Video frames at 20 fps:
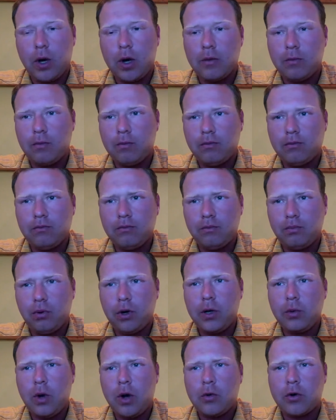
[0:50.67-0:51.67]
pretty
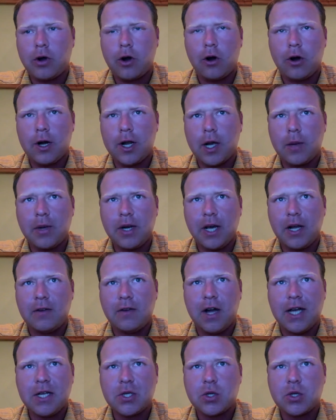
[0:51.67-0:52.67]
well regarded
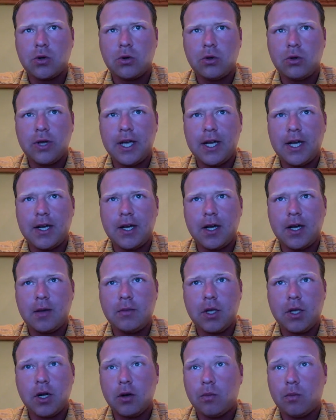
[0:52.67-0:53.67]
coming out of high school,
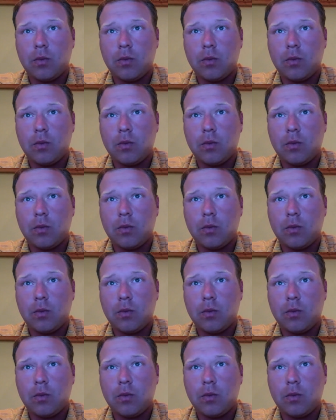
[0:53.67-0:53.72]
and